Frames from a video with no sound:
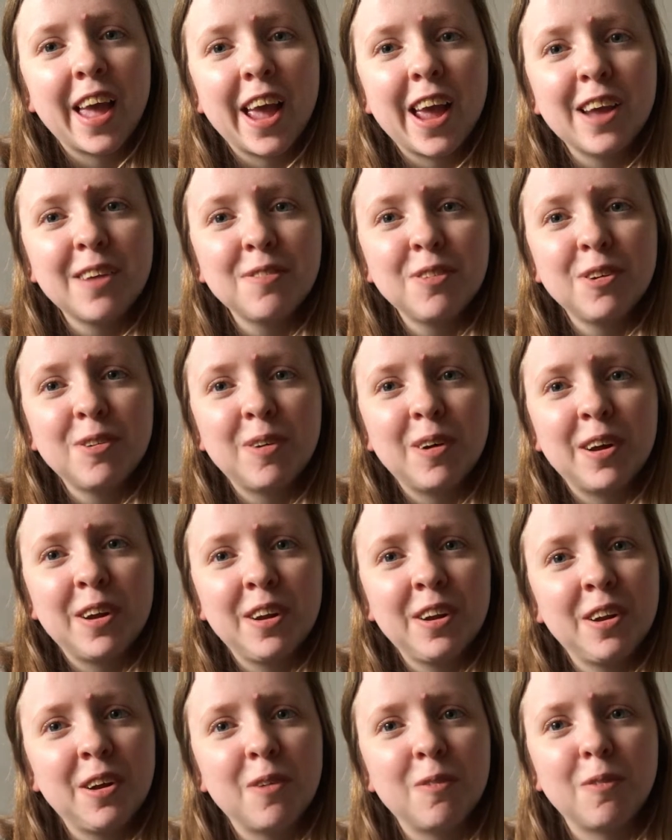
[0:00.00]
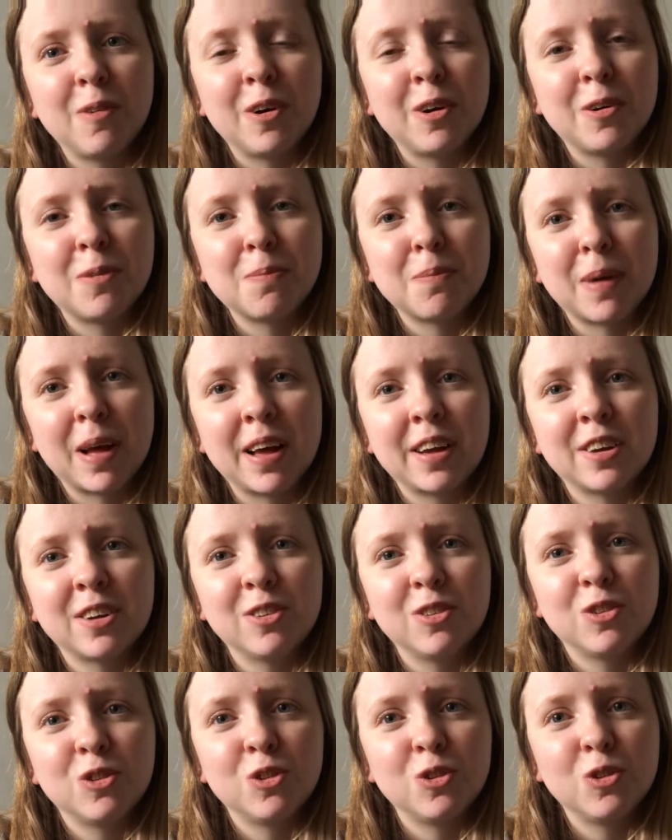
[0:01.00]
Hey everyone, welcome back
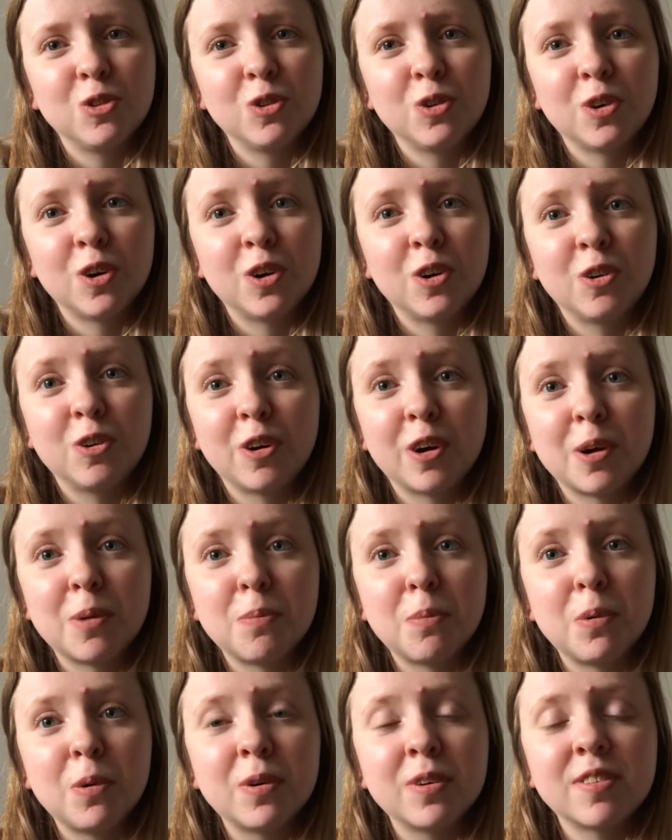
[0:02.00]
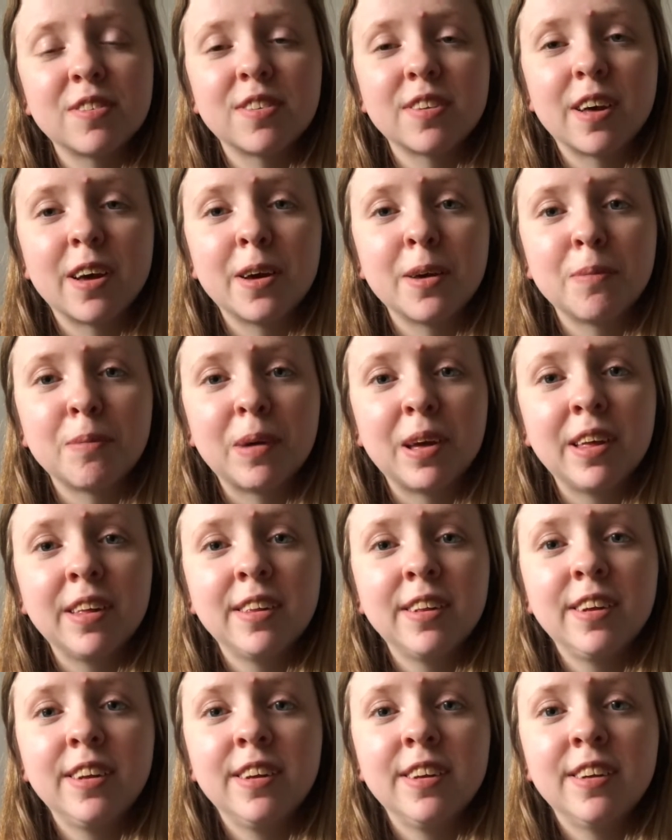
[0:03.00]
to Earl Grey Books. I'm
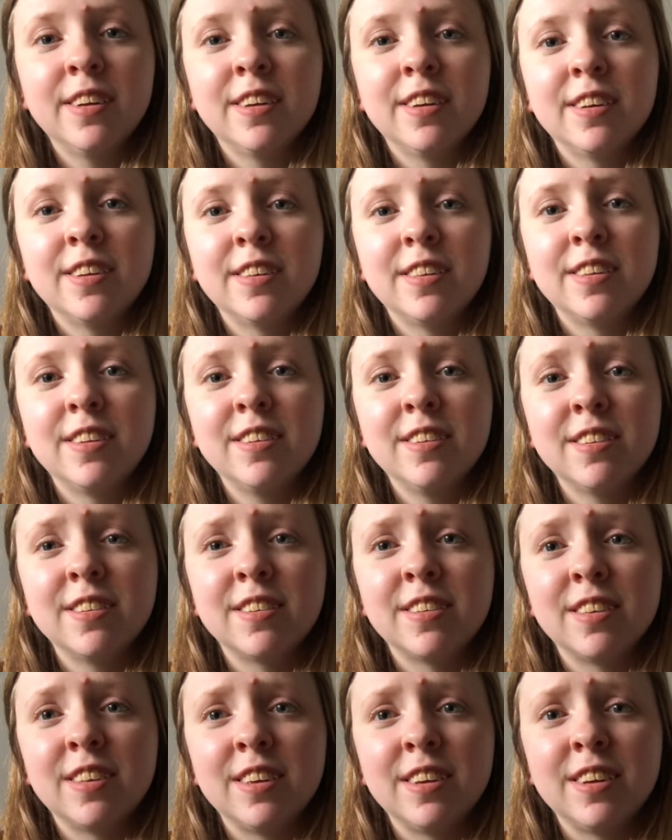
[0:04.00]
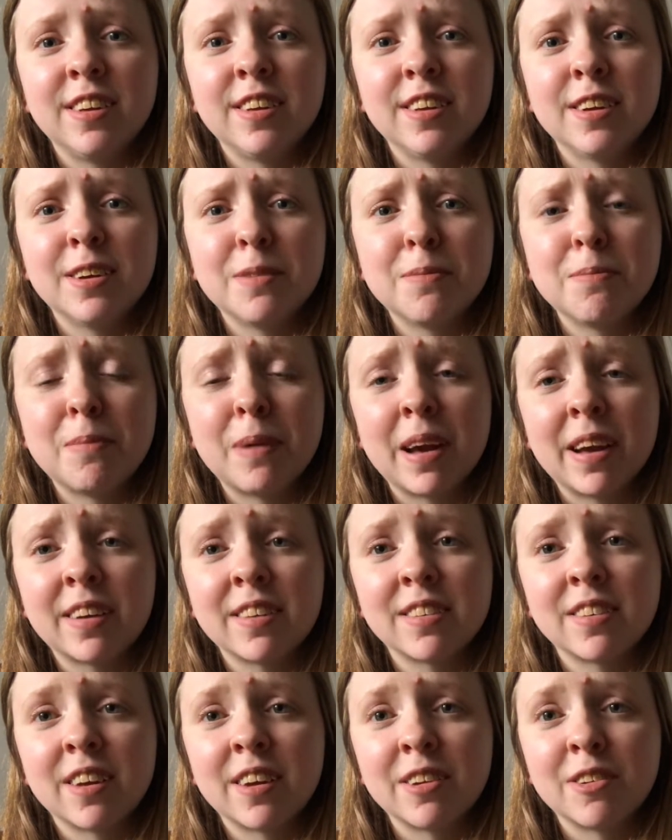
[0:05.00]
Ellie. This is the
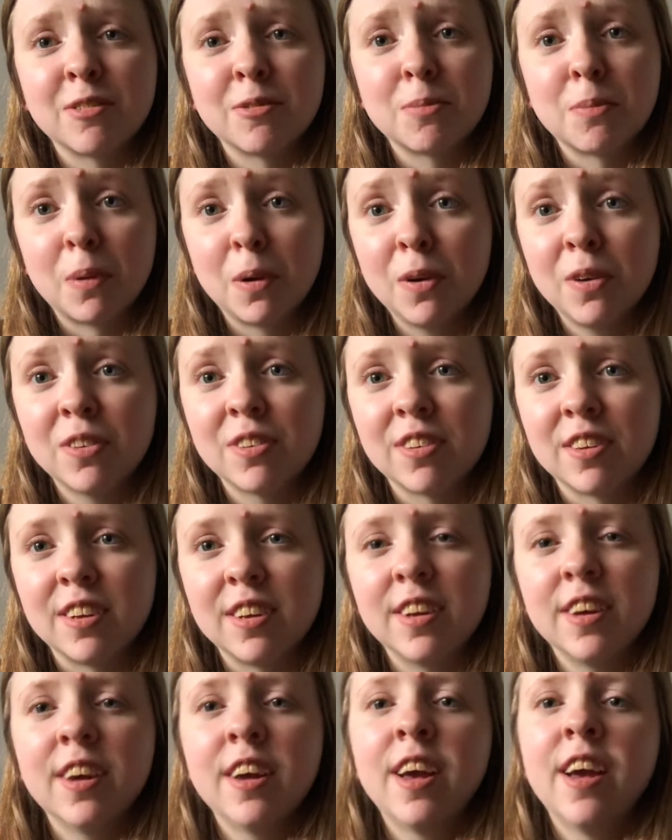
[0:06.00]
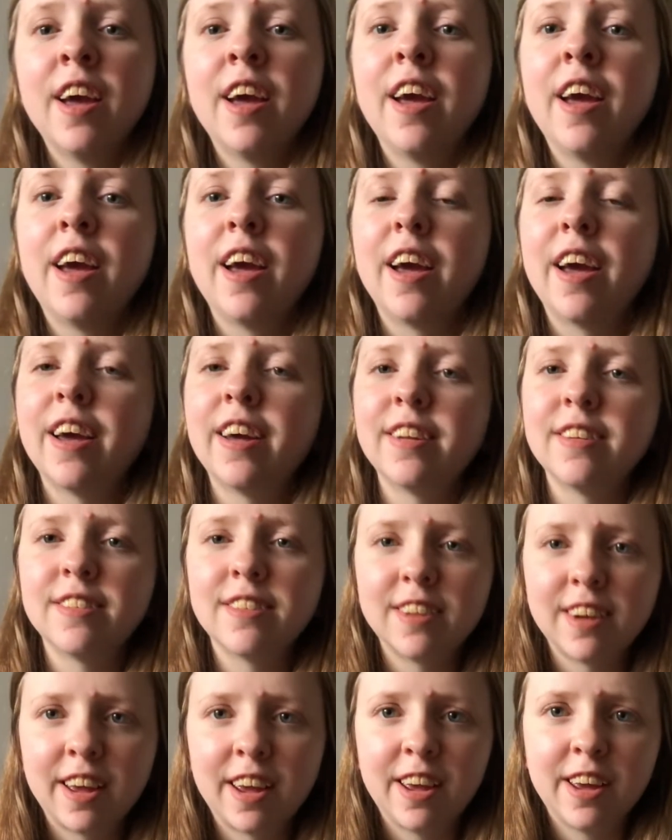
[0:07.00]
backside of Percy, and
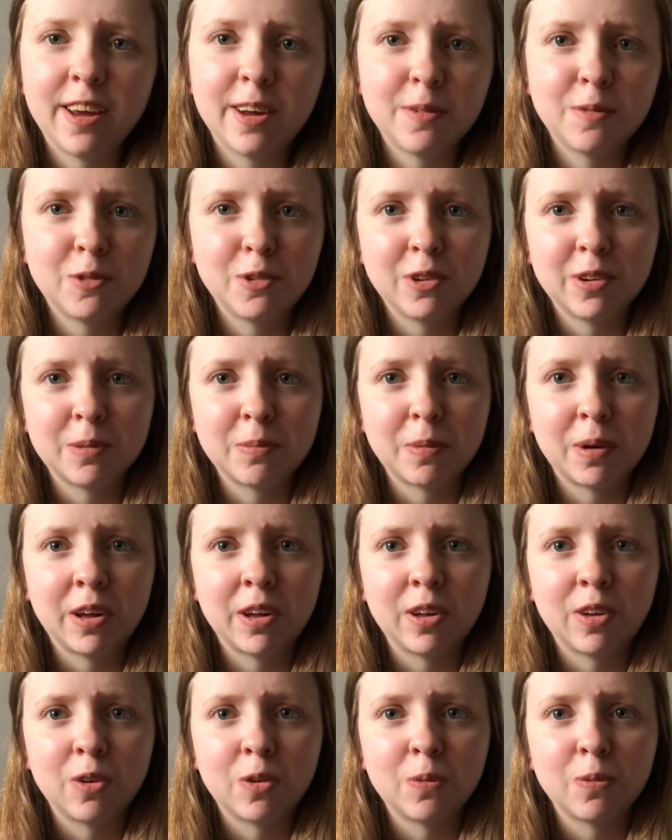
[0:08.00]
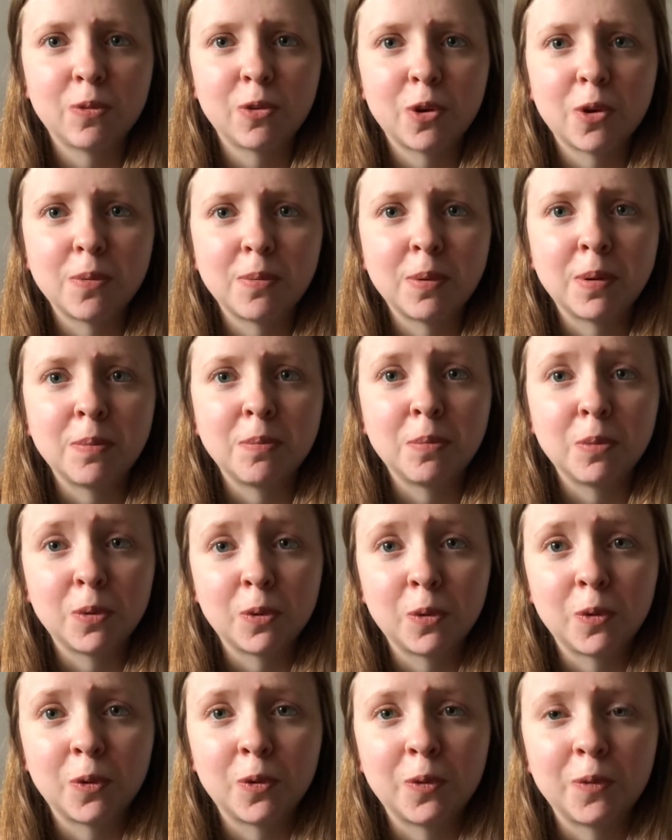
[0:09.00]
today I'm doing my October book
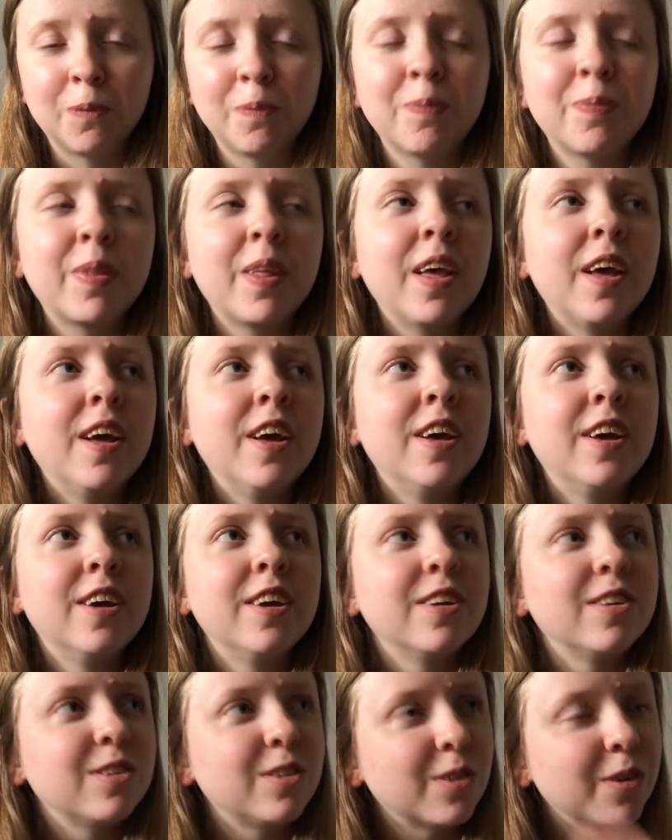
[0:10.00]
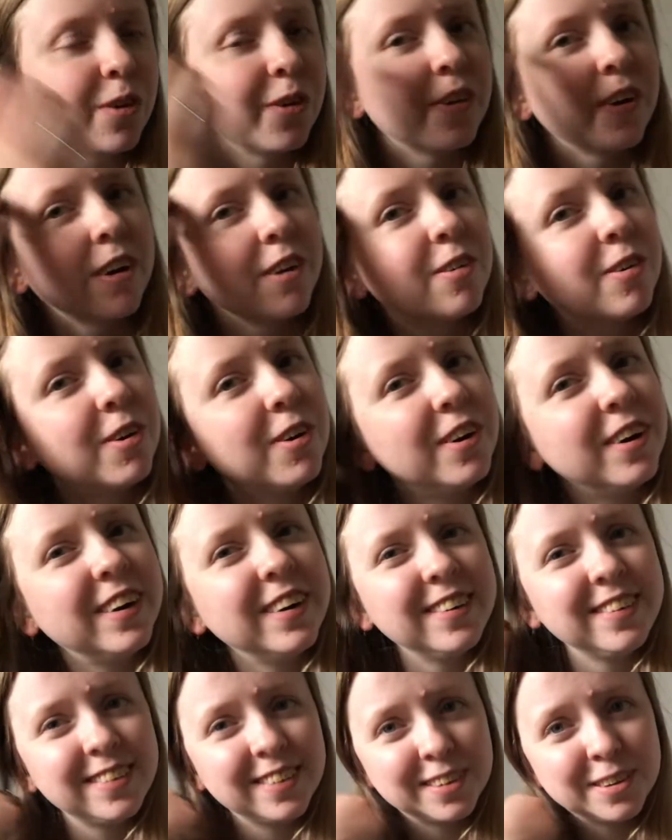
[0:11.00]
haul. So I've
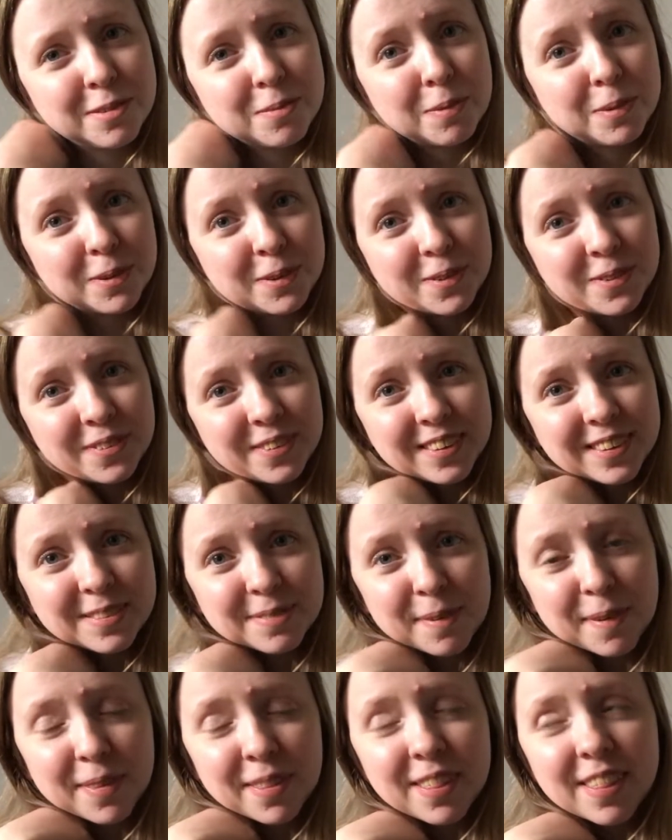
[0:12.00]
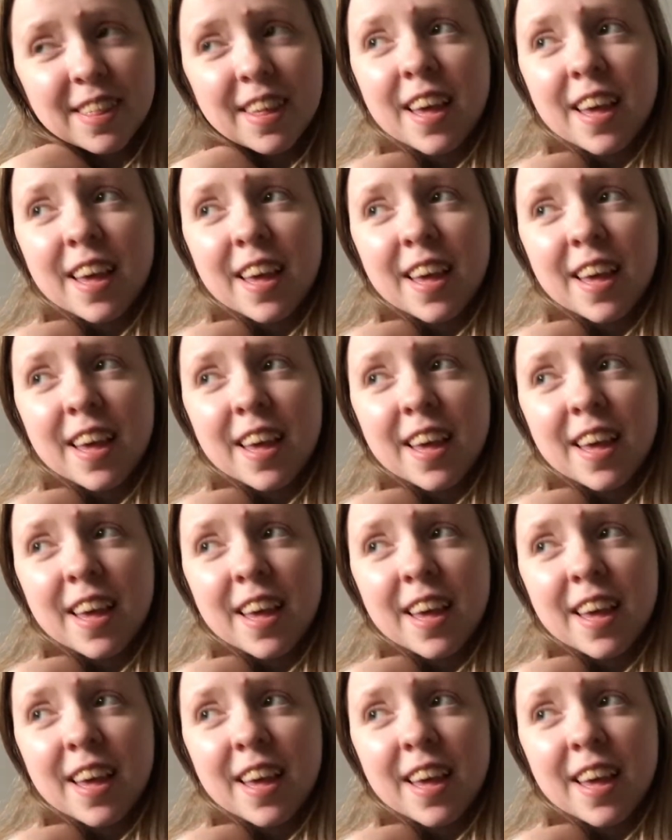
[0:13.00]
already done a book haul this month